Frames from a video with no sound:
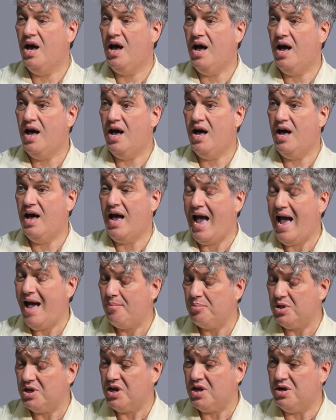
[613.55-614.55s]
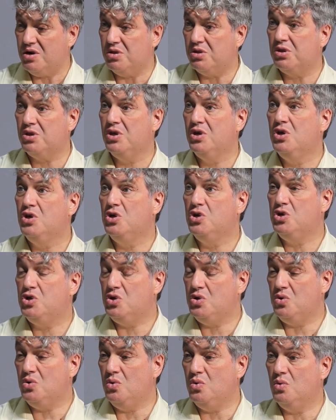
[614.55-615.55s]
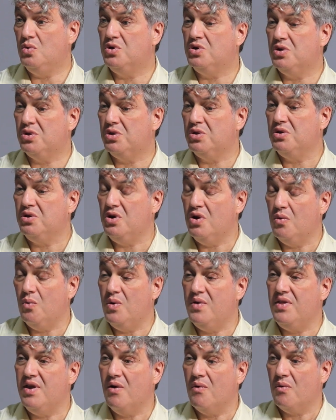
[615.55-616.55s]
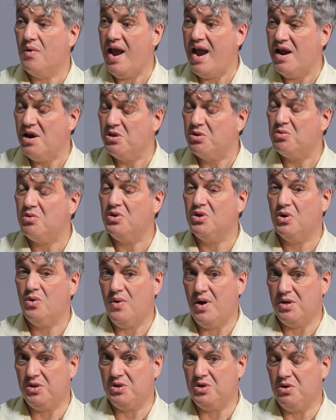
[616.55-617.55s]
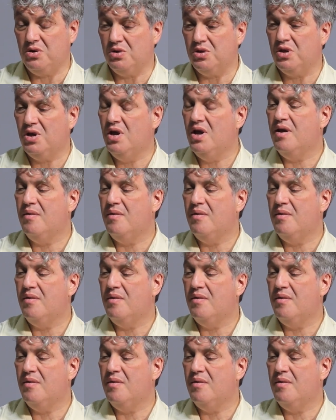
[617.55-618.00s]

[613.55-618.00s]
applicants to just, when they're answering the questions,